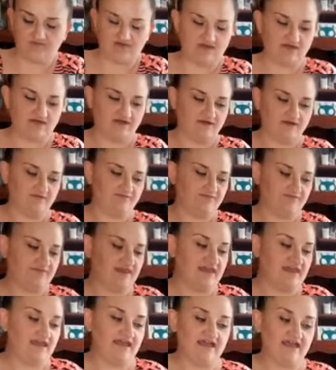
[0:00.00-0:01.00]

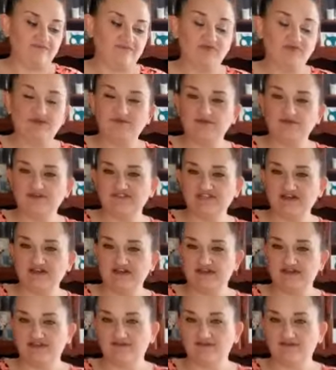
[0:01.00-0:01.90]
and people are talking